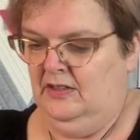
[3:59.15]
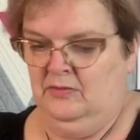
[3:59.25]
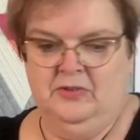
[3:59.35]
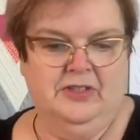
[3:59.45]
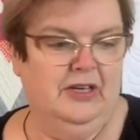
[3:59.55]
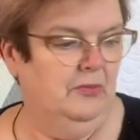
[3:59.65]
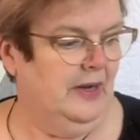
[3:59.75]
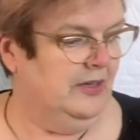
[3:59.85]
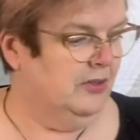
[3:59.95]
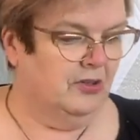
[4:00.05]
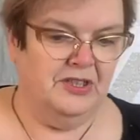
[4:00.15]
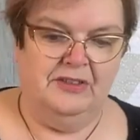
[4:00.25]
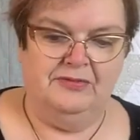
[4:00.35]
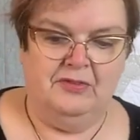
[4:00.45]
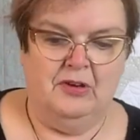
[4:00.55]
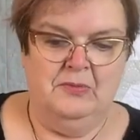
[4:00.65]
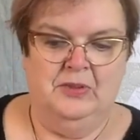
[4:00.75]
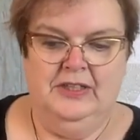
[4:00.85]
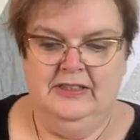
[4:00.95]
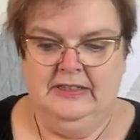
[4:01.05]
want to know where you got it from or
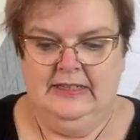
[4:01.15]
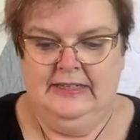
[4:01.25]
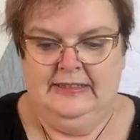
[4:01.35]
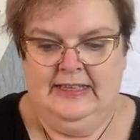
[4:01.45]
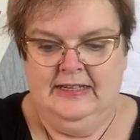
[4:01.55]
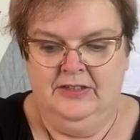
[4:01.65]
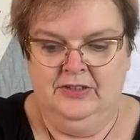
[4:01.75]
anything like that,